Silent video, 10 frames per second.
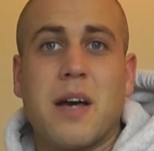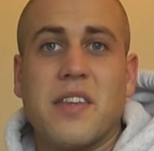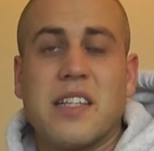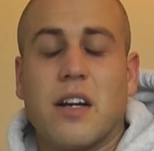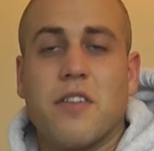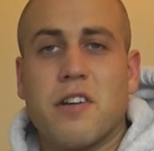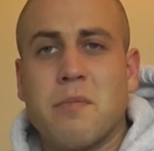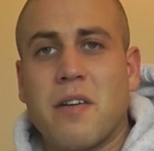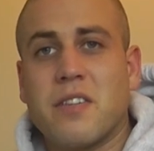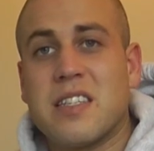about this over and
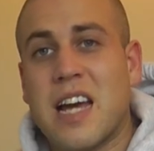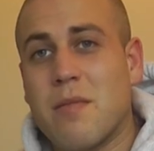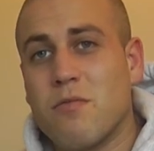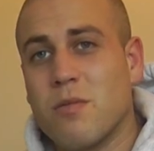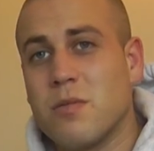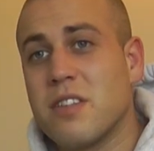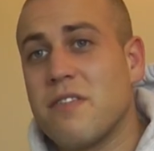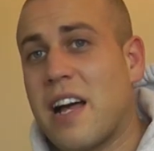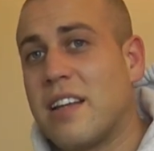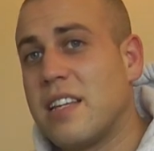above the Tamron was the
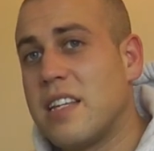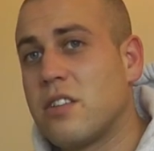fact that